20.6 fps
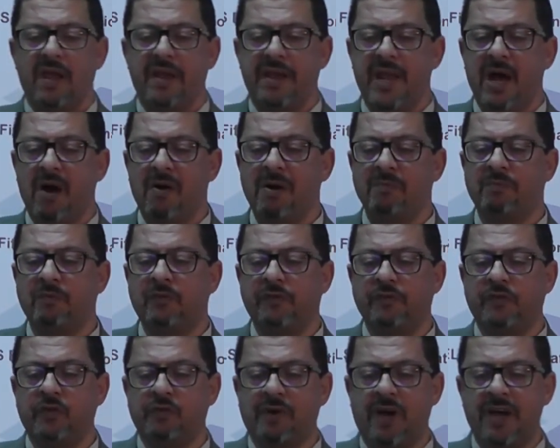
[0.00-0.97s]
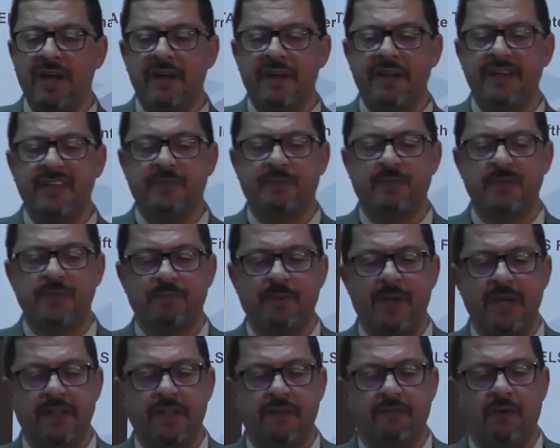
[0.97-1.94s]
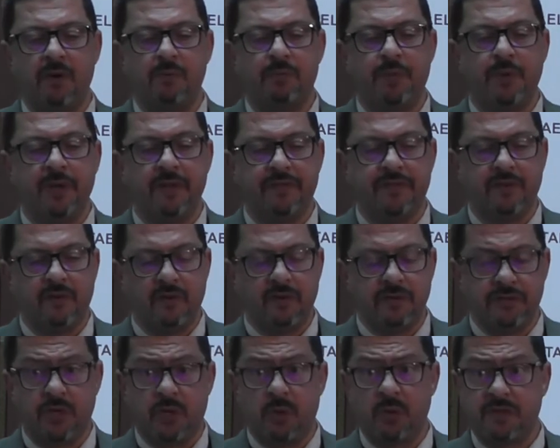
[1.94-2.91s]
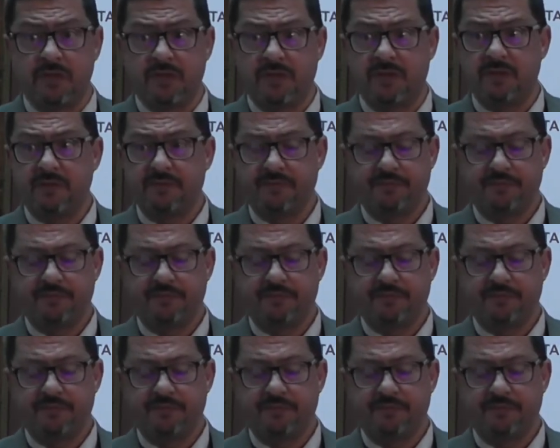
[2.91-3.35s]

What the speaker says: Now I move to Riley's perspective on political jokes.